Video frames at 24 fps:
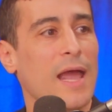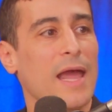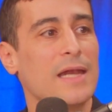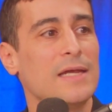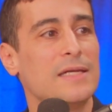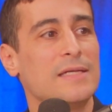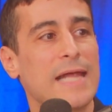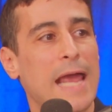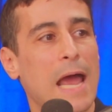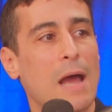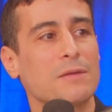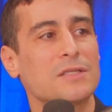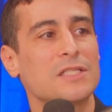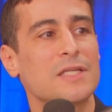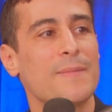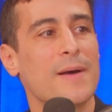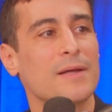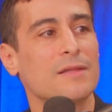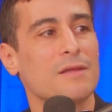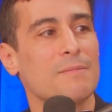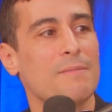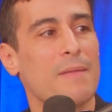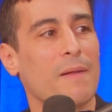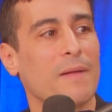and doubts
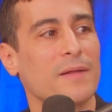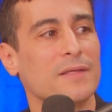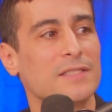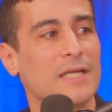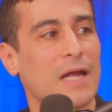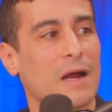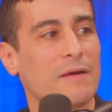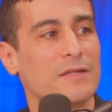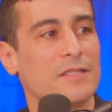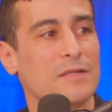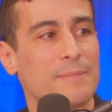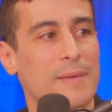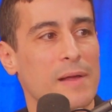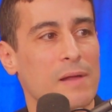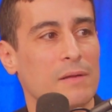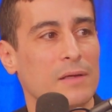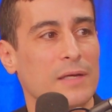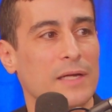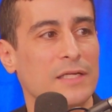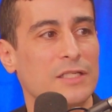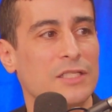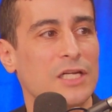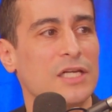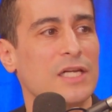about the military's
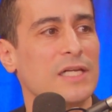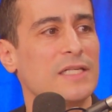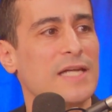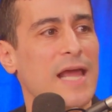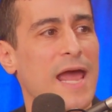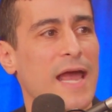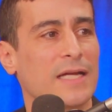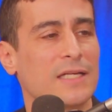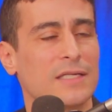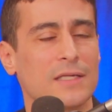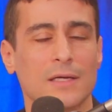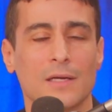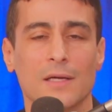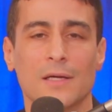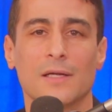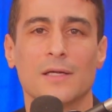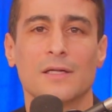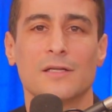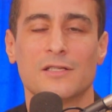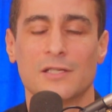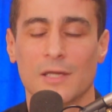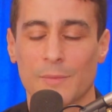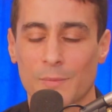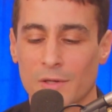ability to detect
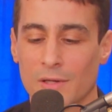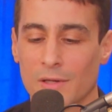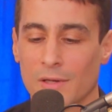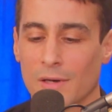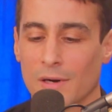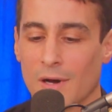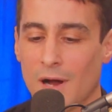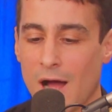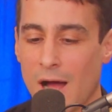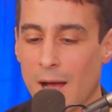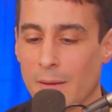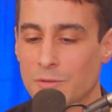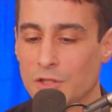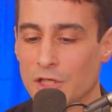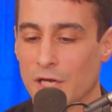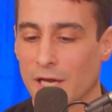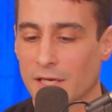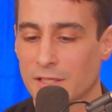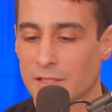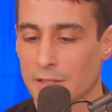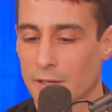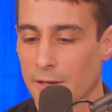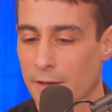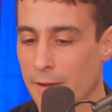similar objects.